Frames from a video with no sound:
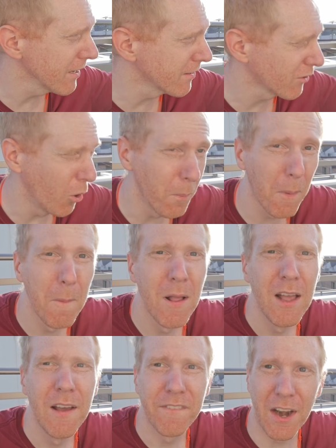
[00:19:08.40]
telescope
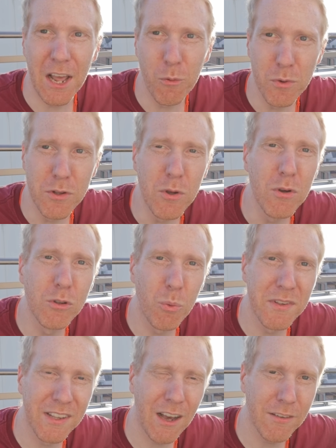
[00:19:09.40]
that I would use
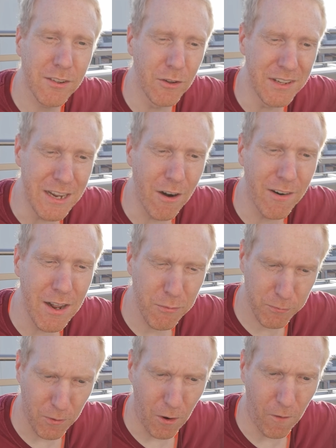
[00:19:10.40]
without an
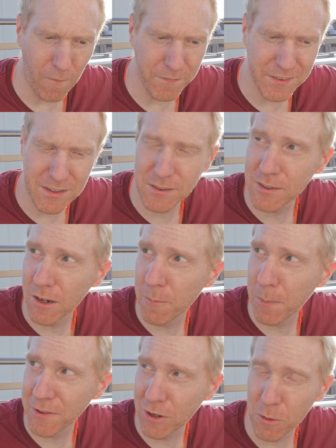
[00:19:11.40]
ERF on this
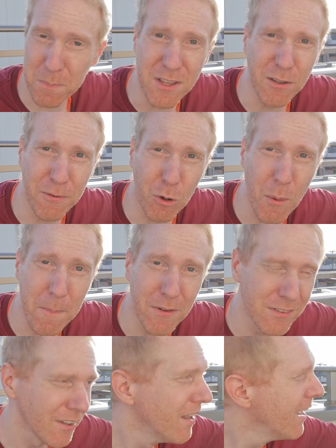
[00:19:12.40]
particular piece of
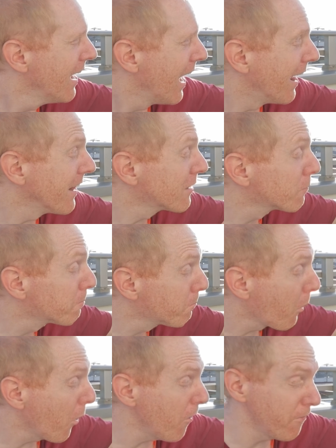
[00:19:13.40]
equipment. And it's
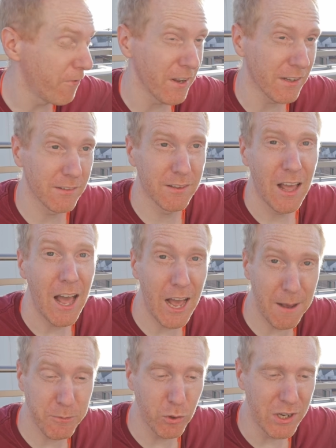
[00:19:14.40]
perfect.
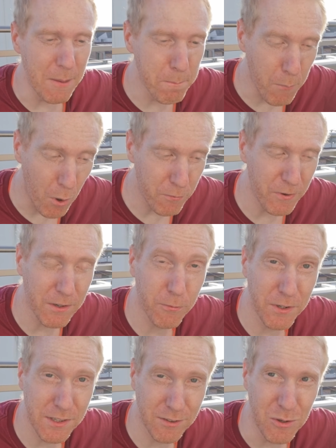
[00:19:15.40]
Absolutely perfect
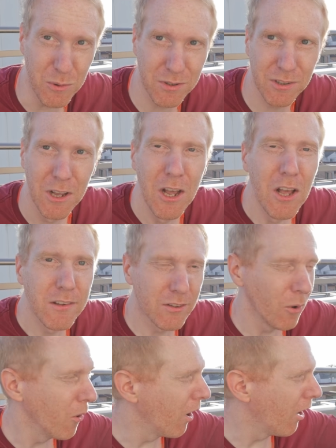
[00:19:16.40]
for this use.
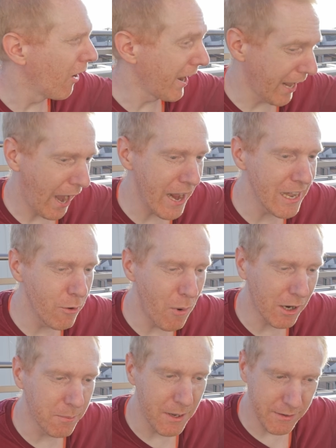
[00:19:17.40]
So I highly
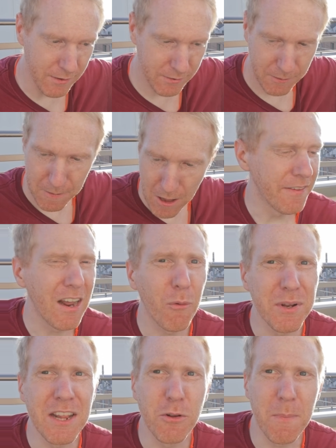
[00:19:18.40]
recommend it. And now
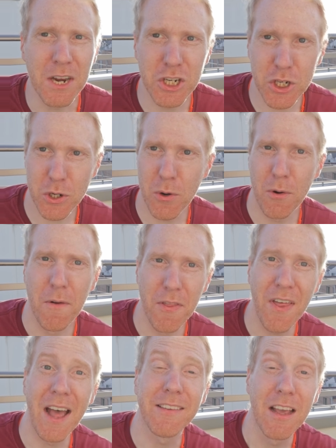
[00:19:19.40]
we need to make sure
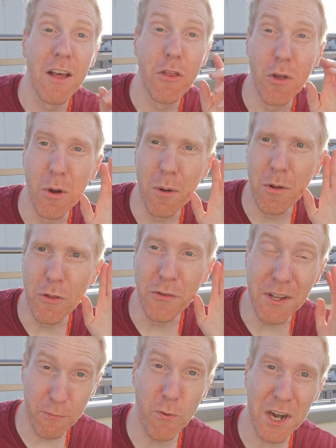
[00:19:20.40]
that the
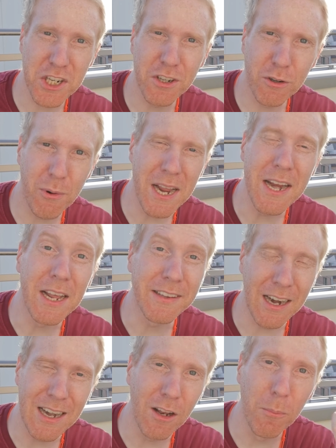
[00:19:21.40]
diffraction grating,
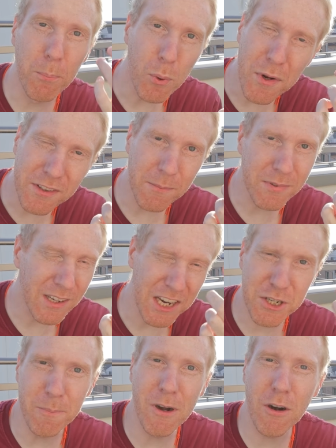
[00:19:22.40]
that little prism
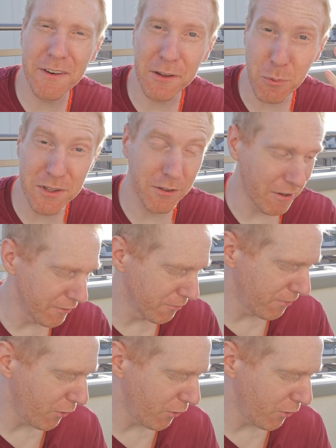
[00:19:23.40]
/ mirror that we saw at the